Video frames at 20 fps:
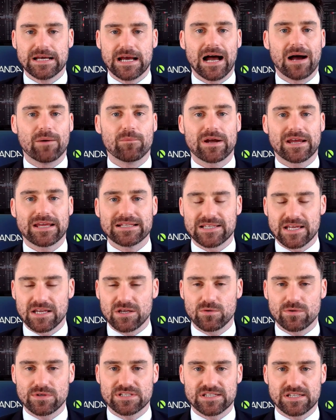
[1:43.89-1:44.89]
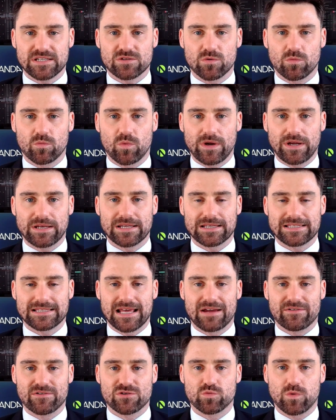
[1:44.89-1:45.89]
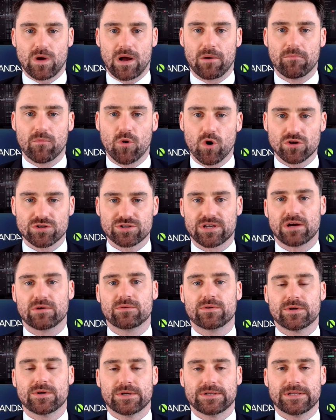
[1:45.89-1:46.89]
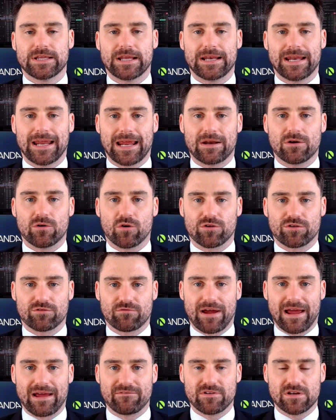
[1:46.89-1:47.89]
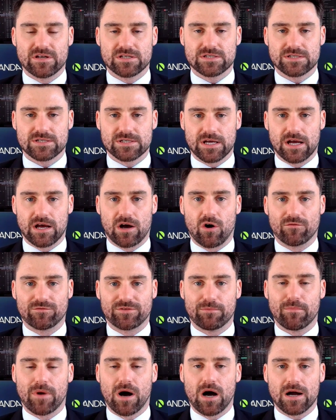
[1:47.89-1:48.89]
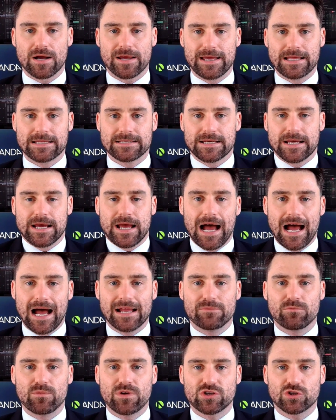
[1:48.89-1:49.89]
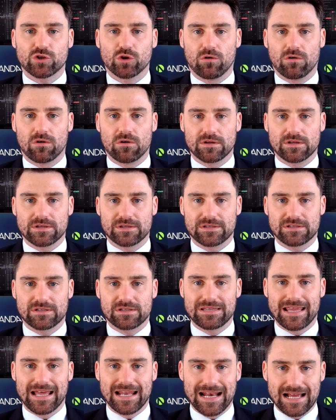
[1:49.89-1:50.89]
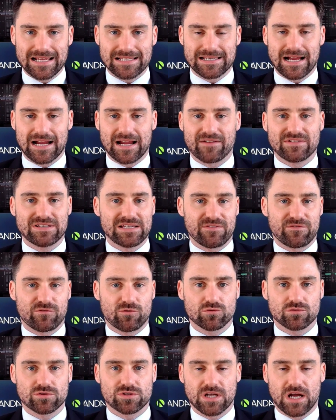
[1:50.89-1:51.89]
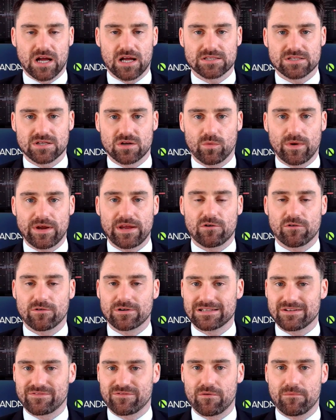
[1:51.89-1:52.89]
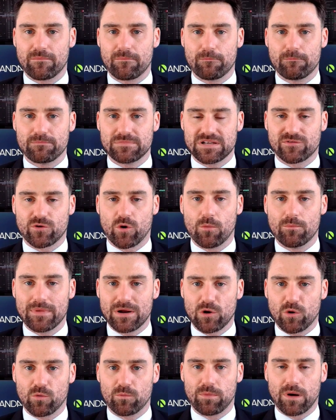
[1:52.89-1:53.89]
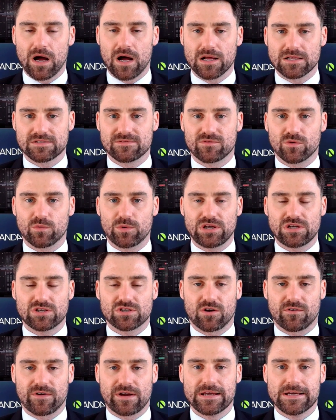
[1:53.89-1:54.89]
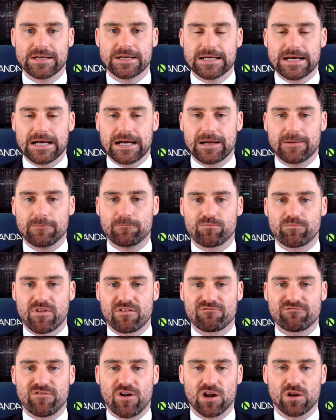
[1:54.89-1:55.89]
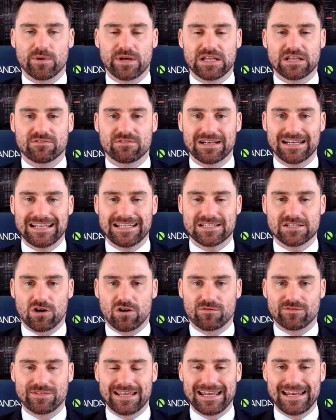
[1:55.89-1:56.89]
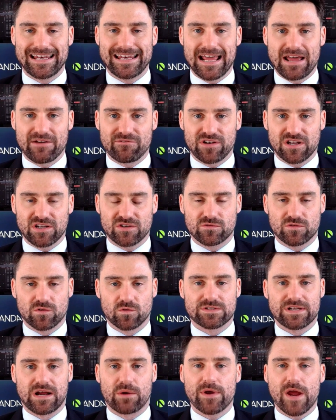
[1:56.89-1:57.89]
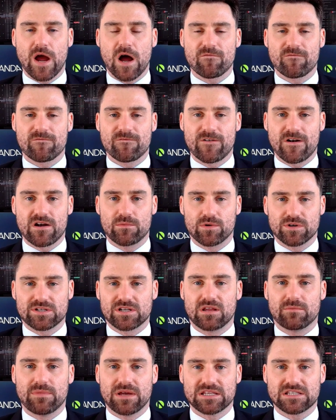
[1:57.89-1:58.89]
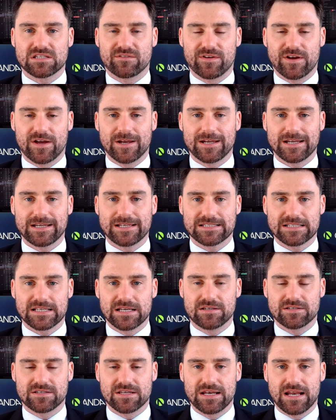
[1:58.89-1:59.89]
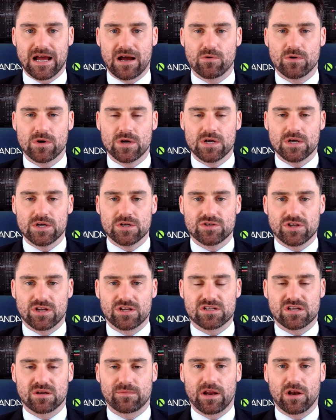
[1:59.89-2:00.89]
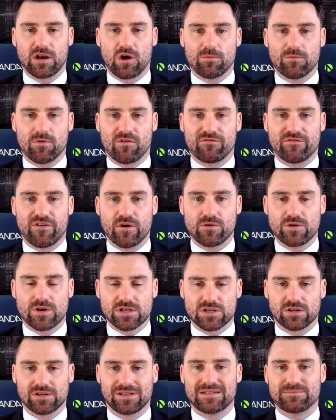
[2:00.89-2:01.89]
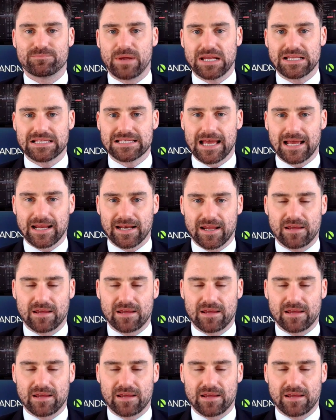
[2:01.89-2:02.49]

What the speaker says: And we're continuing to see some weakness there as well, more so than in other areas of the market. And we saw the Nasdaq have a difficult start to the week, or a difficult middle part of the week, following the release of the Netflix results. Now, we are very much in the midst of earnings season now, so there's going to be a lot more focus on these big tech